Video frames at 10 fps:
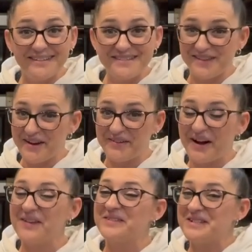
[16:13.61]
So
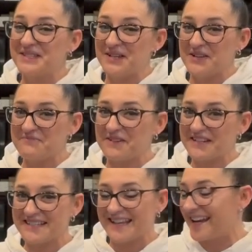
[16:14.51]
I was super
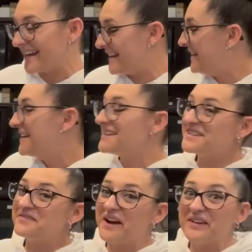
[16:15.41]
excited
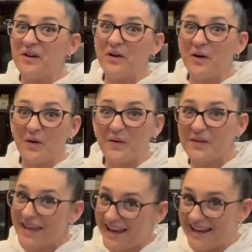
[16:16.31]
to find a whole
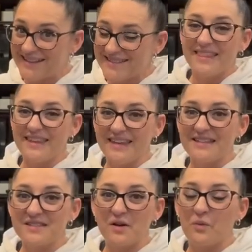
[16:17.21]
case.
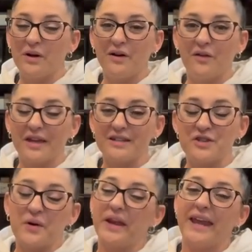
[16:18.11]
These will get
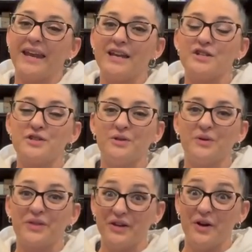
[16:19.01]
donated
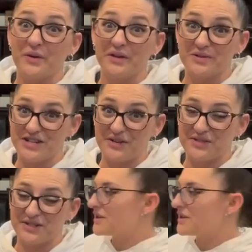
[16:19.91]
to the no-kill shelter.